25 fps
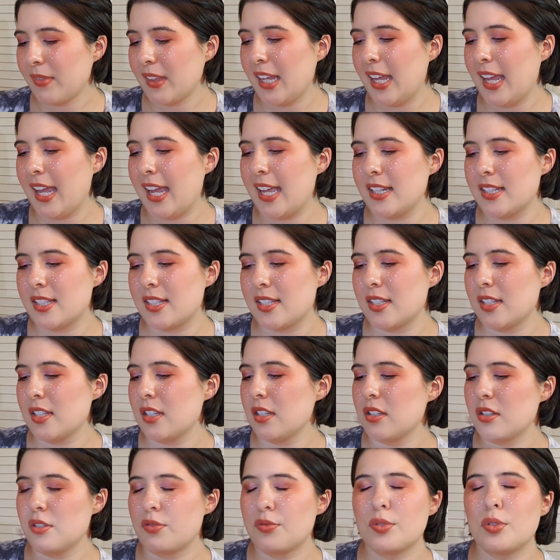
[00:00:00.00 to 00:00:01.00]
It's
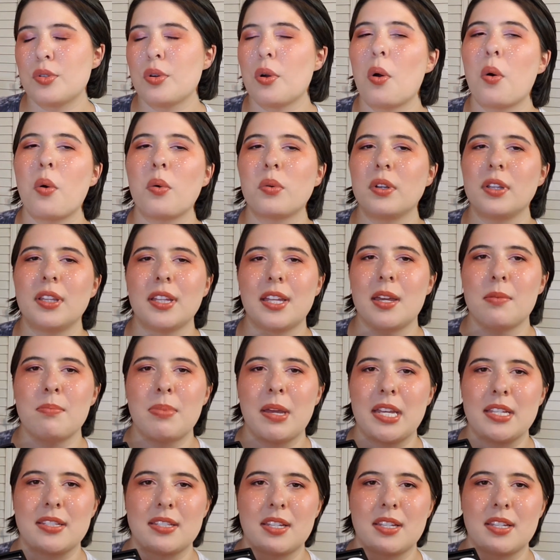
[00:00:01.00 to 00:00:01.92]
totally a basic